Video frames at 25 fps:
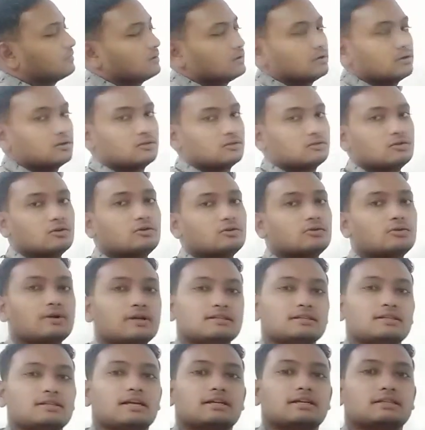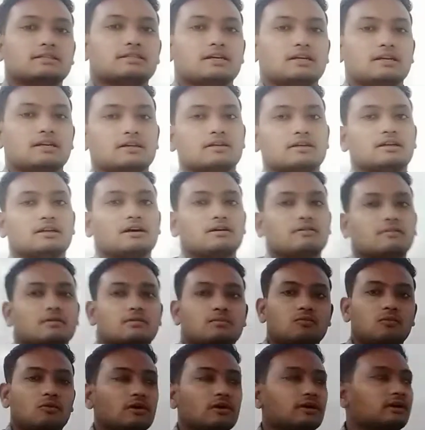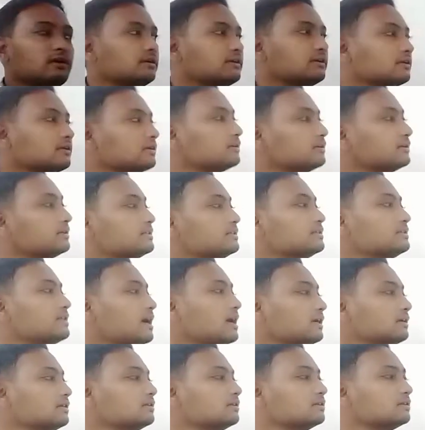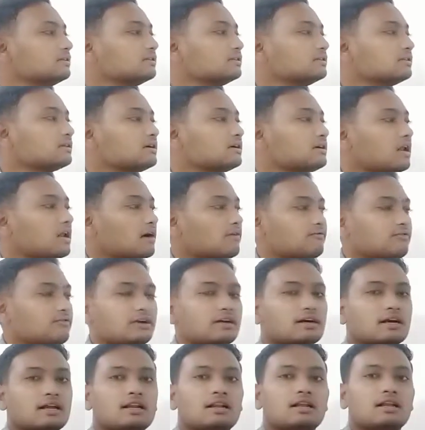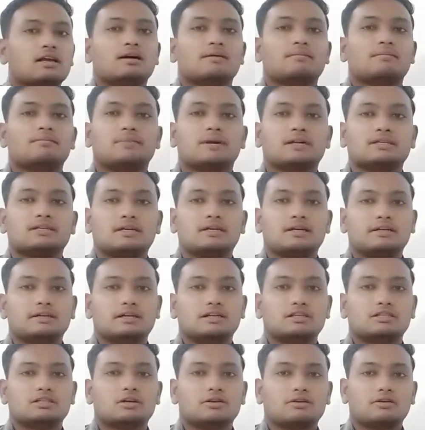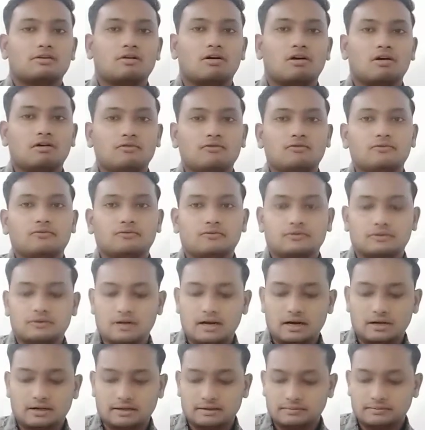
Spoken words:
So today's lecture, our point is that the graphical presentation of data.